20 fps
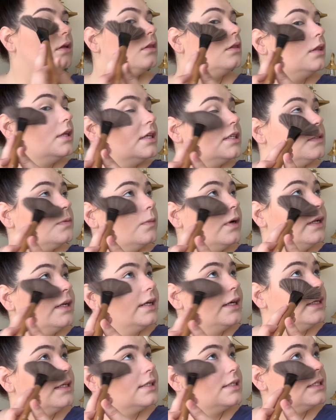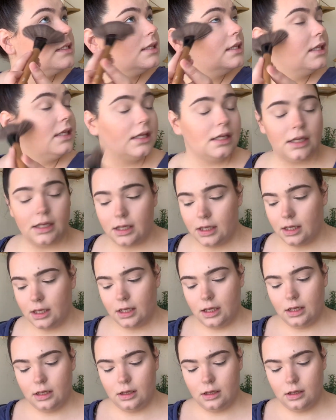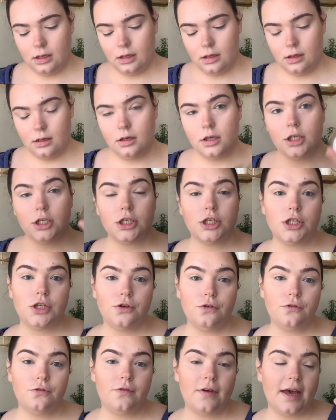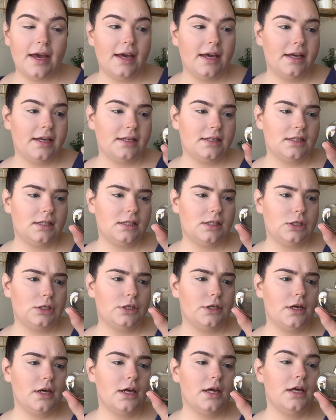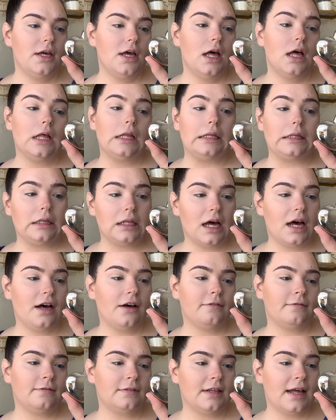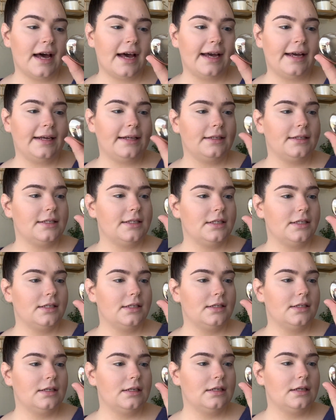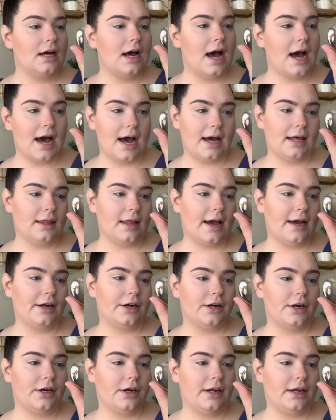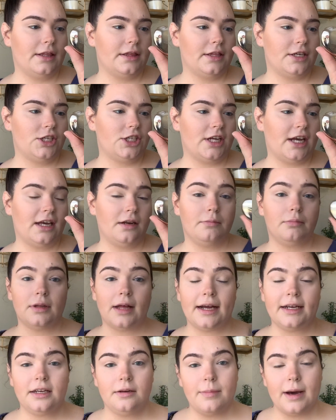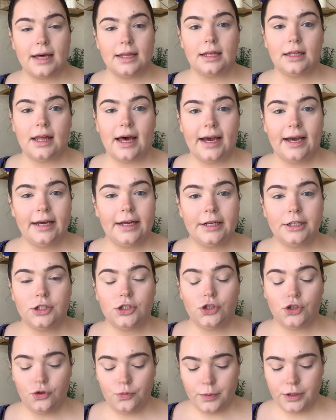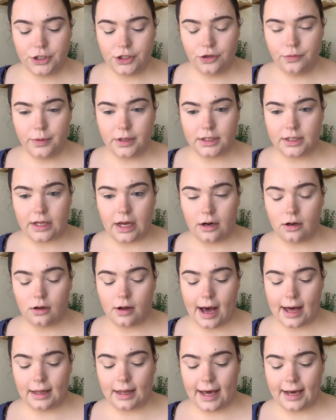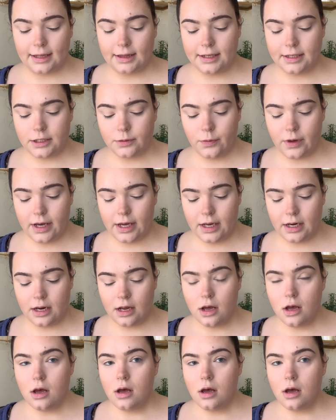This one is the Too Faced Love Light highlighter in the shade Blinded by the Light. It's super, super subtle. I like this one